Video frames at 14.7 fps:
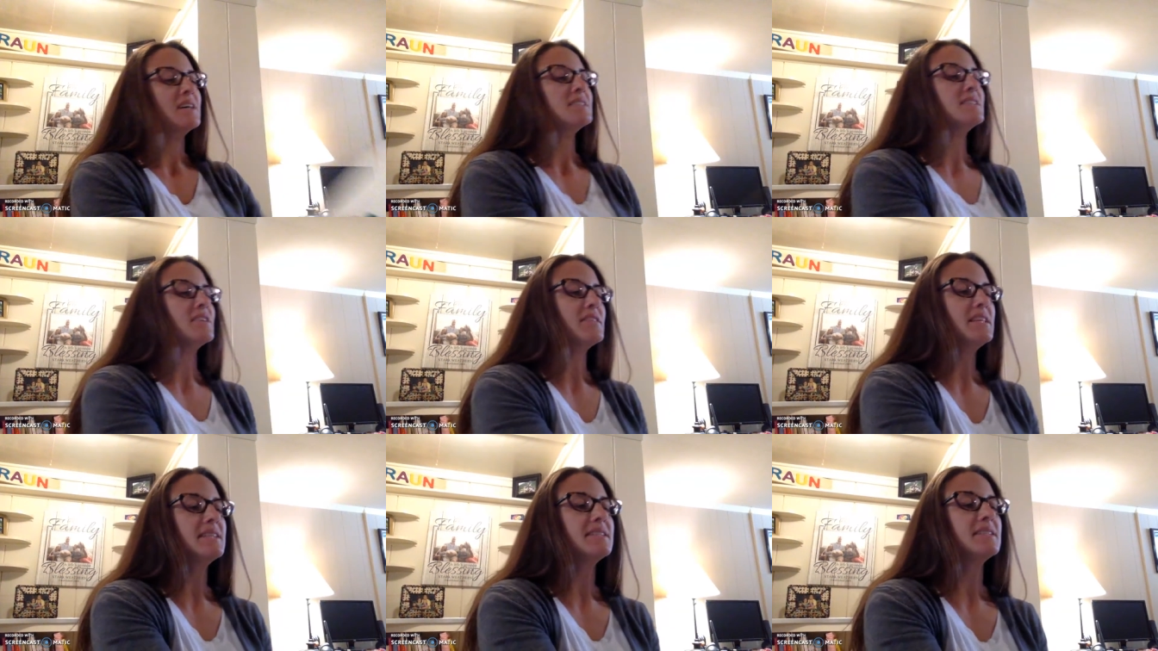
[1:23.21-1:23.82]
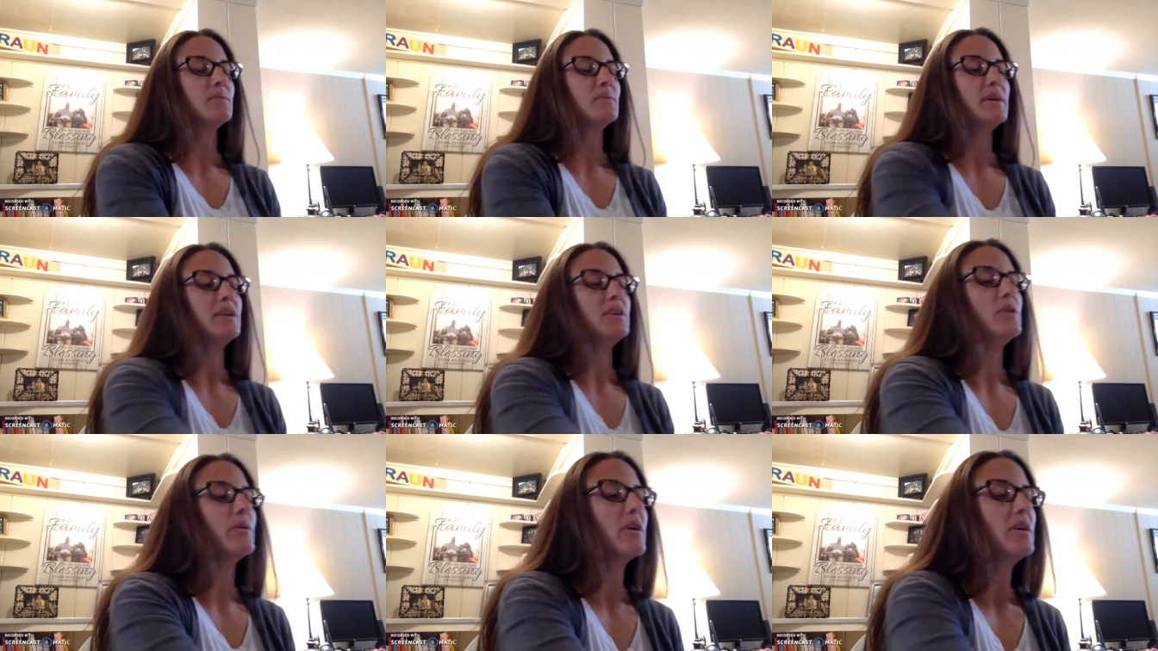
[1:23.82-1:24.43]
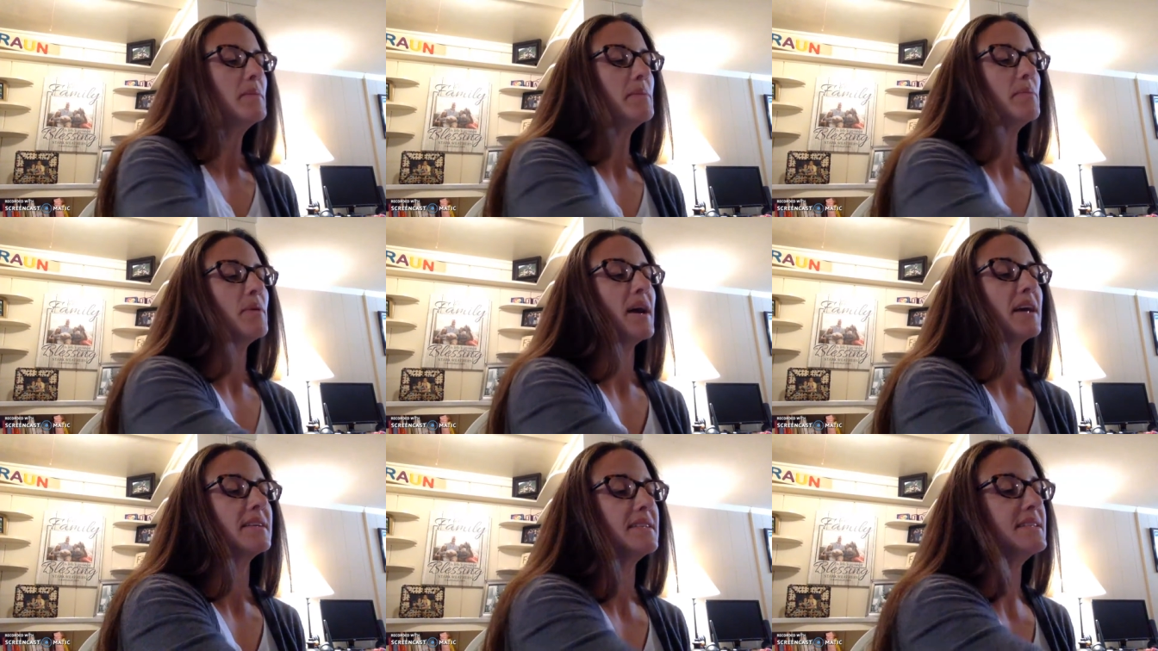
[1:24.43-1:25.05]
So this week you are going to be
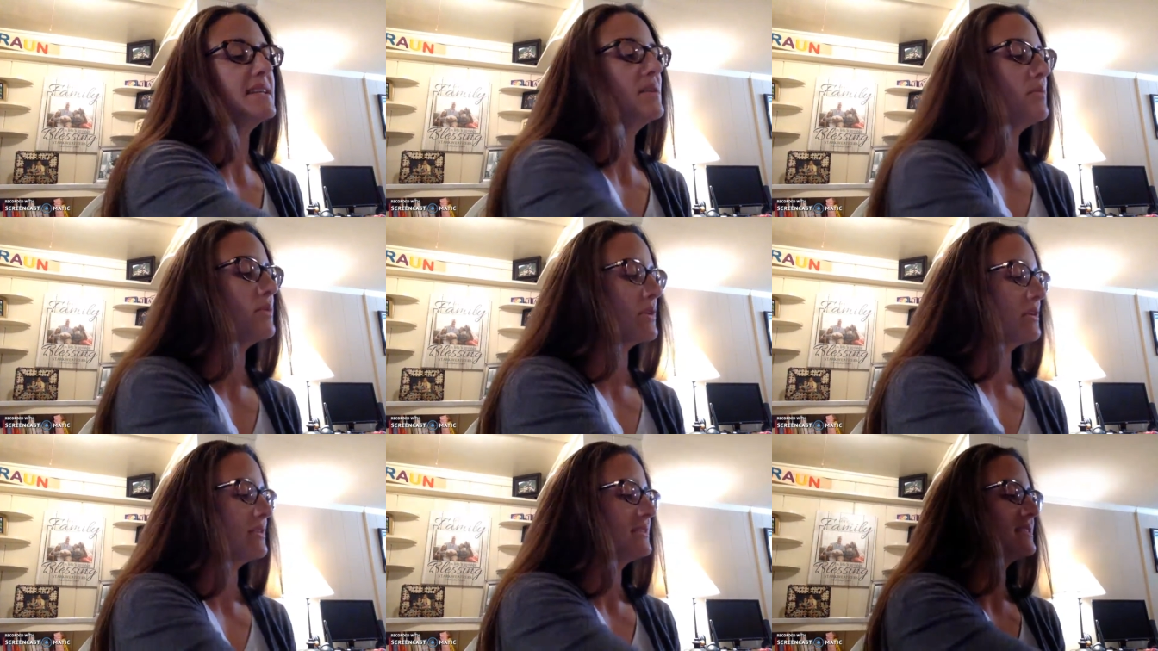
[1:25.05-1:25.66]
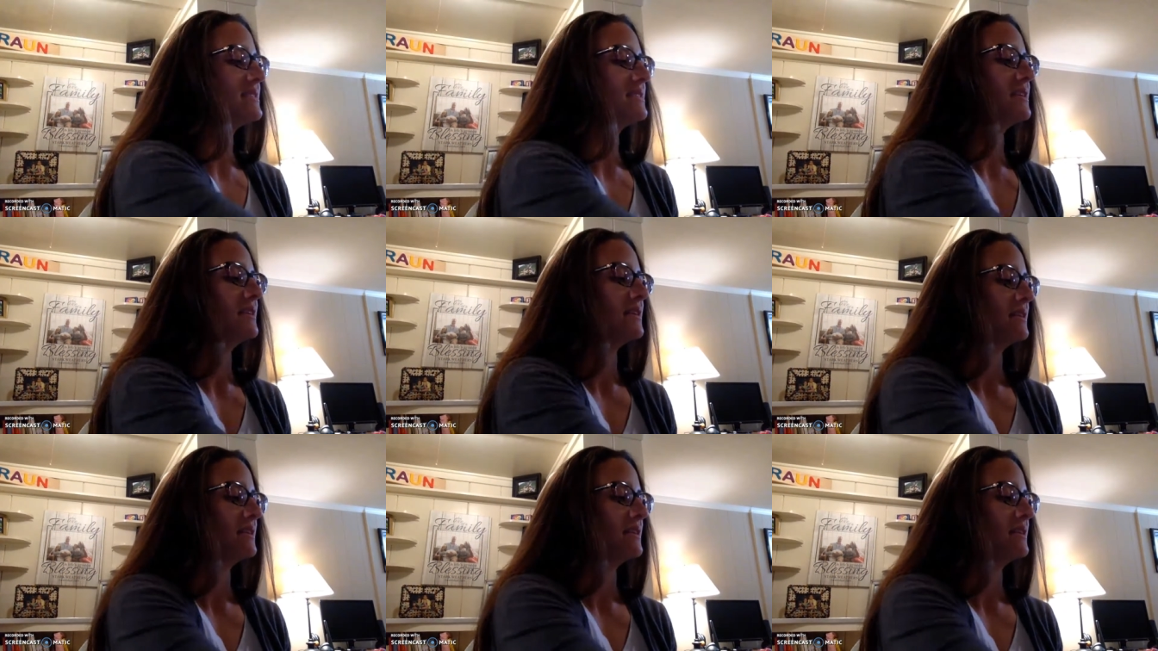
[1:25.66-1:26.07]
practicing words